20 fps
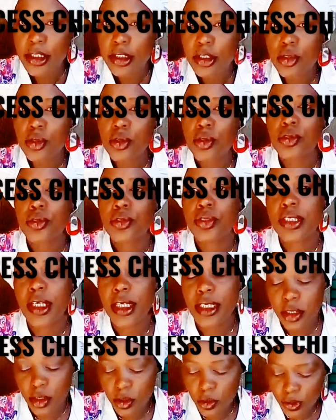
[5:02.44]
So you
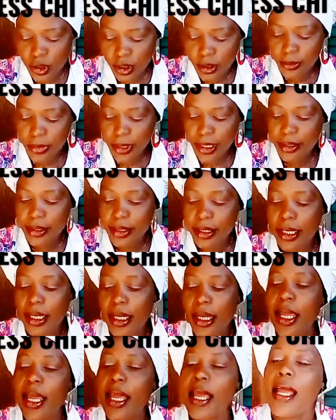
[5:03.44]
charge it with the
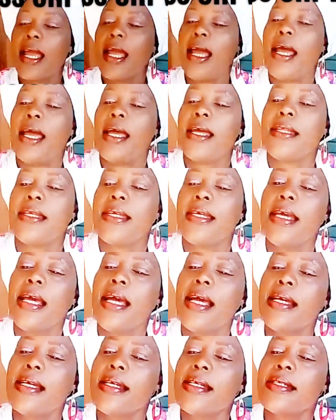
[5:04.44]
battery. And
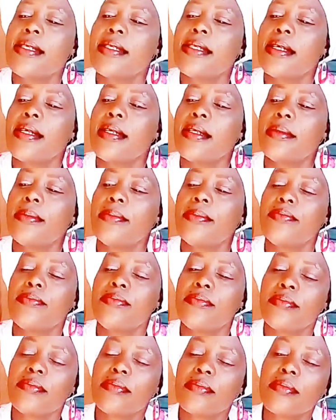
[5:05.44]
here is
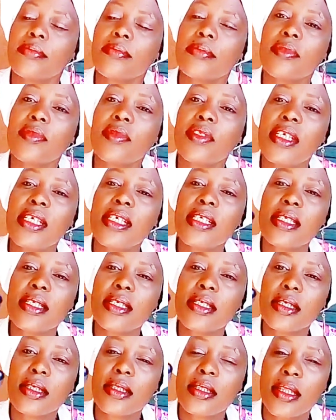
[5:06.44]

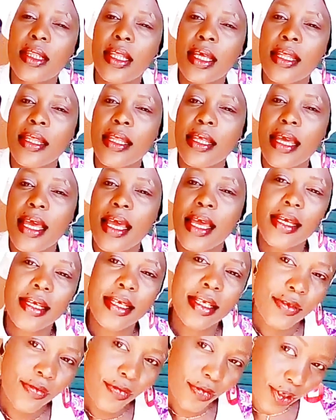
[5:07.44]
this pain here
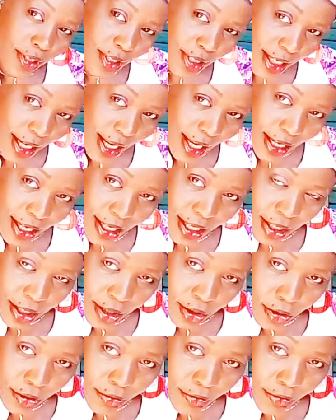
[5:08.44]
is for the neck. You know,